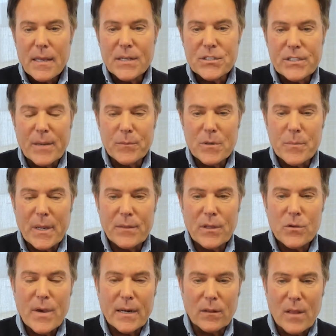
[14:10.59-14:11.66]
It seemed to me
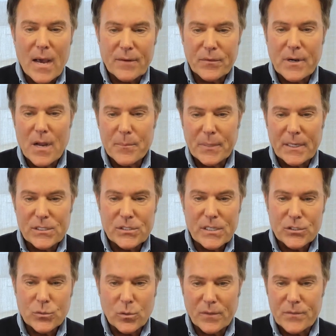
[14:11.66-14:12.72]
that you had a lot of companies
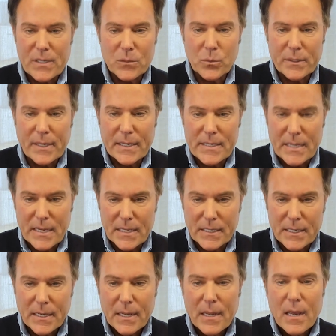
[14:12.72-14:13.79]
that sort of did what they
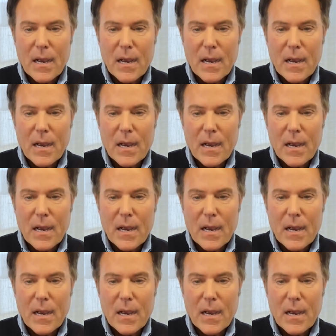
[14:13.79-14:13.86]
did.